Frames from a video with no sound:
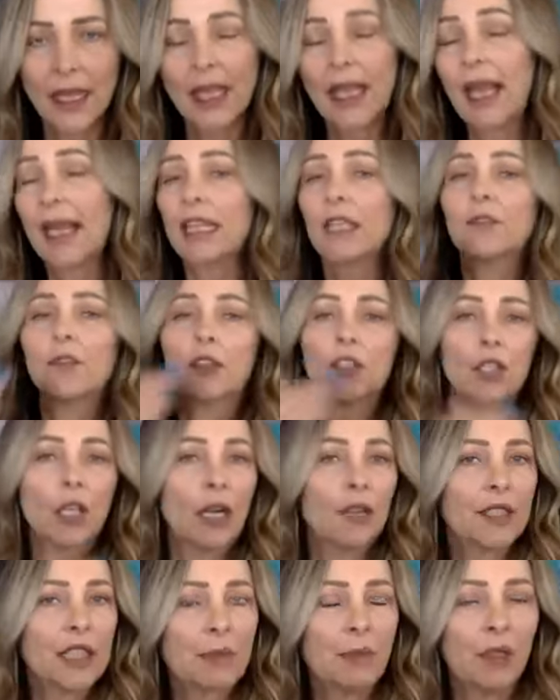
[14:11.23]
And if your
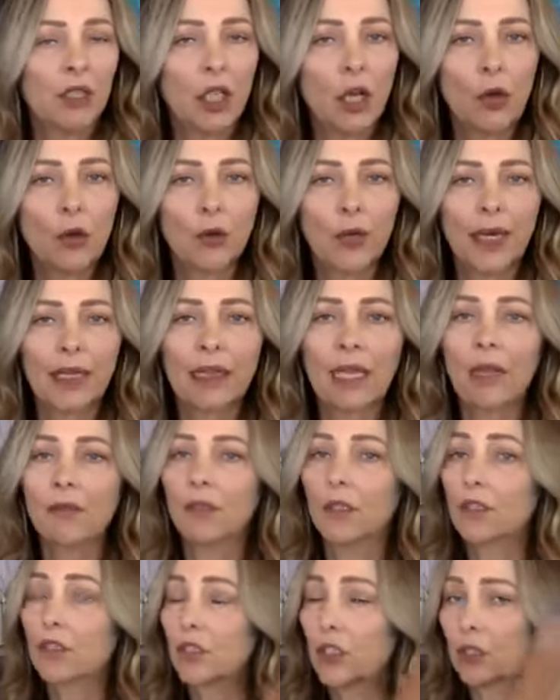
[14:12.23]
child is below grade level,
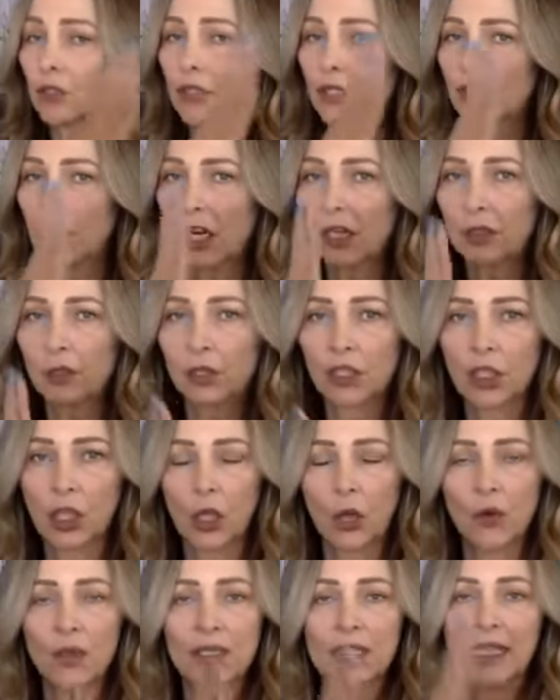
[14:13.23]
to start
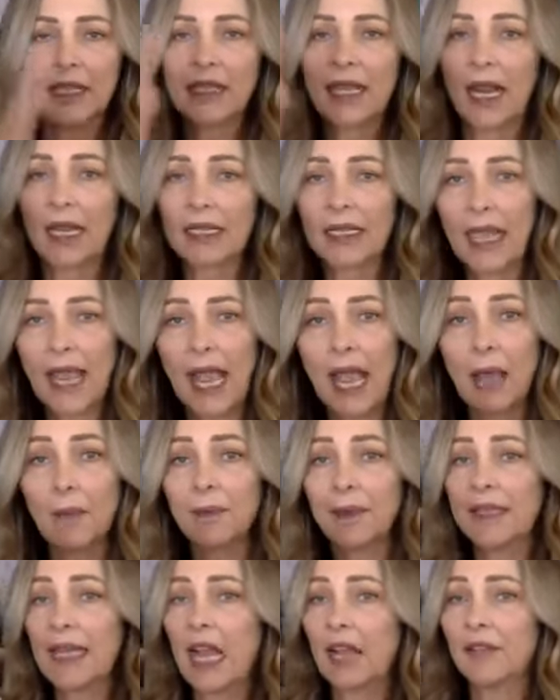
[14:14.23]
closing that gap
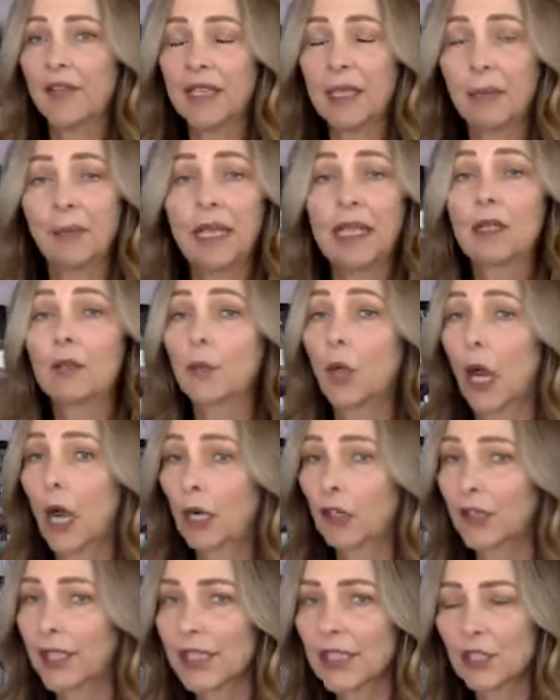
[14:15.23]
and having them make
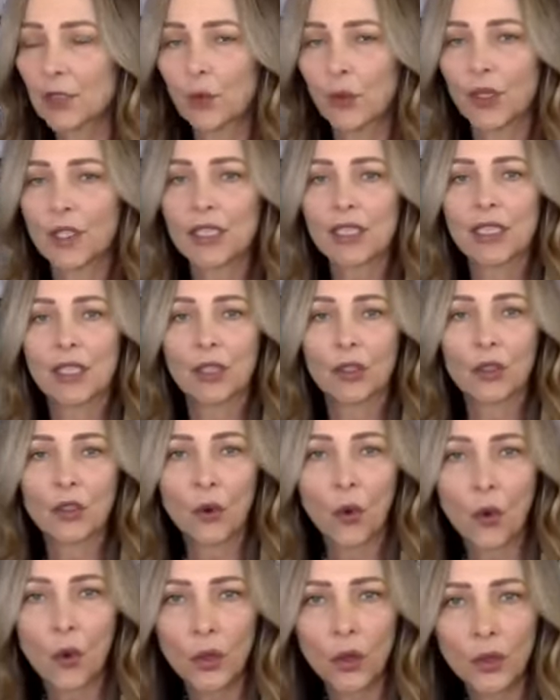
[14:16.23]
progress towards their
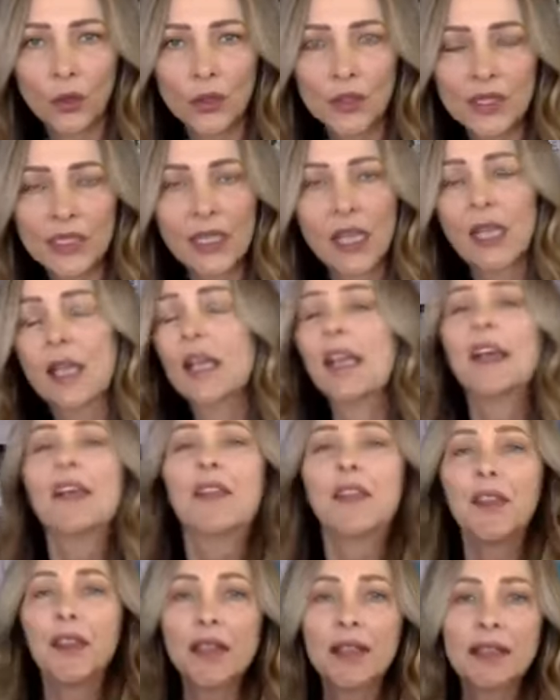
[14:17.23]
goals.
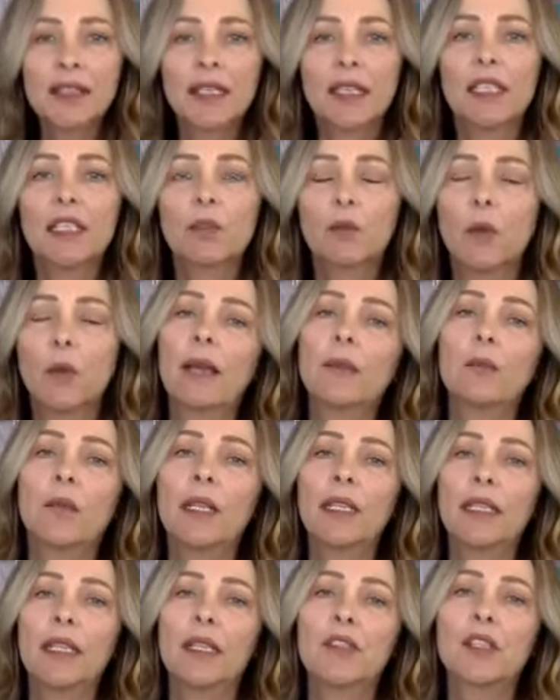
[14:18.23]
This is what we
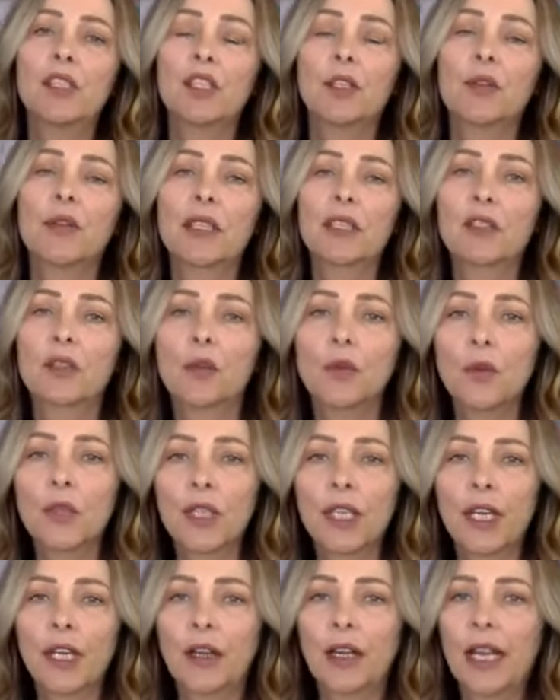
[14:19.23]
need to do this school
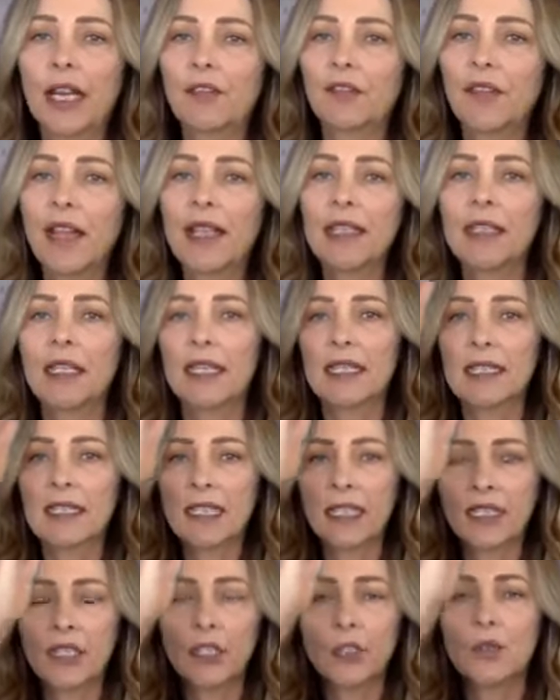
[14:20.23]
year. If they
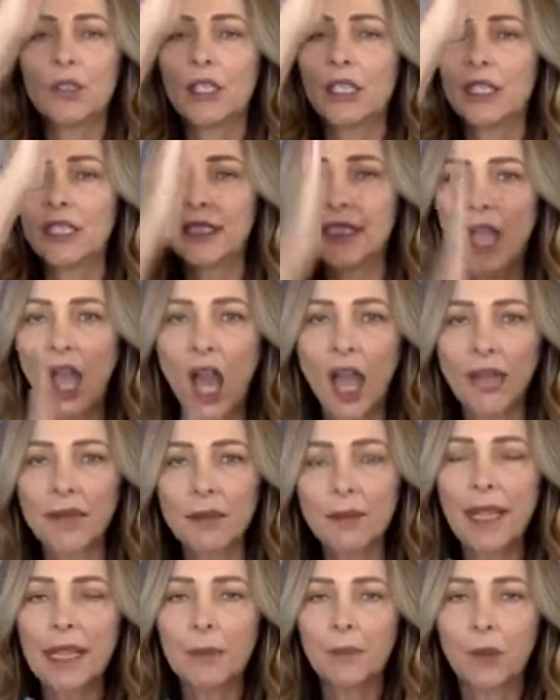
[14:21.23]
continue to not
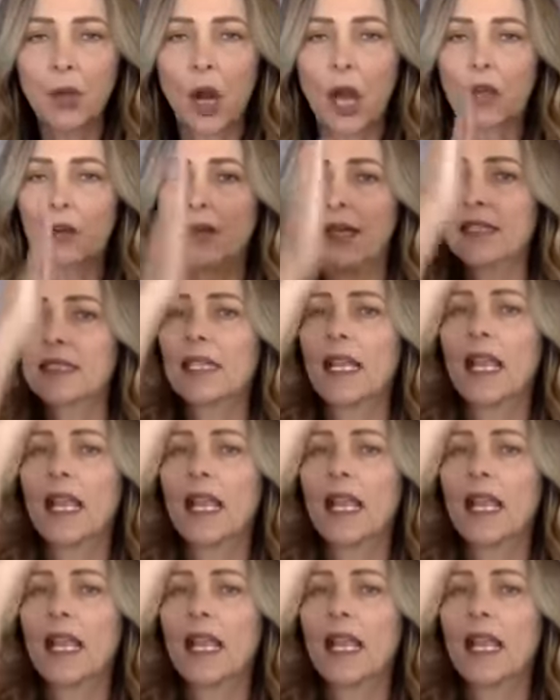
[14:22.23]
make progress,